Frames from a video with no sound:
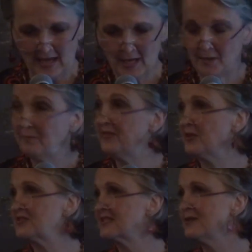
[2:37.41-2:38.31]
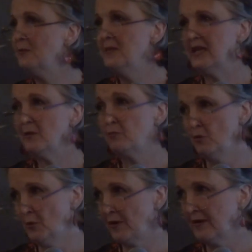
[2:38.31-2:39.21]
But there's still many
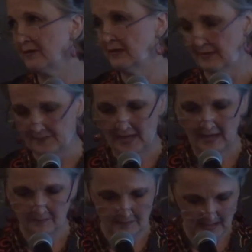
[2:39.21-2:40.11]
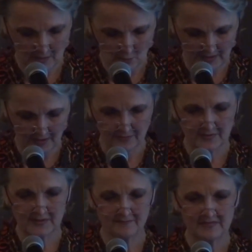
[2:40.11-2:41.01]
poor and many
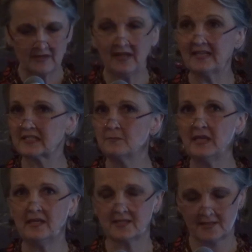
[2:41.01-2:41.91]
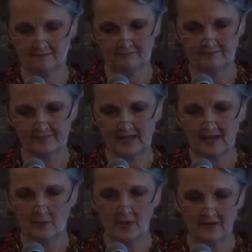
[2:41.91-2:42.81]
widows. So let's meet
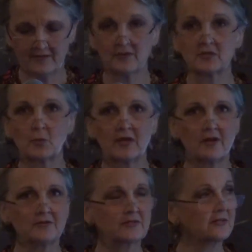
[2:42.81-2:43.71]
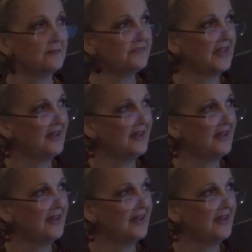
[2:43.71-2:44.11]
one of those widows.